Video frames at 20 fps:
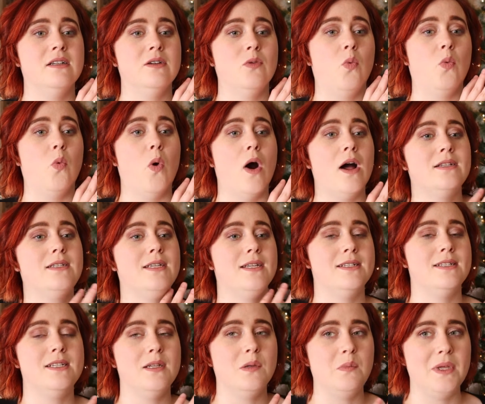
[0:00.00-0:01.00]

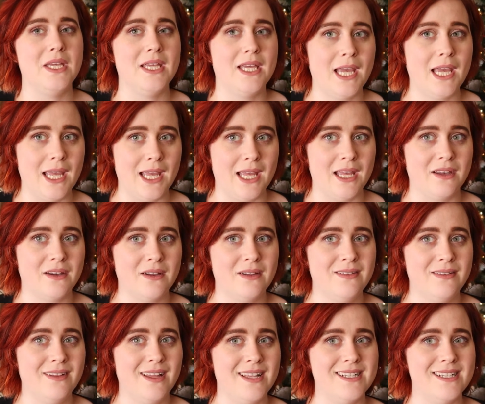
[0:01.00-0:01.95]
wanted to be king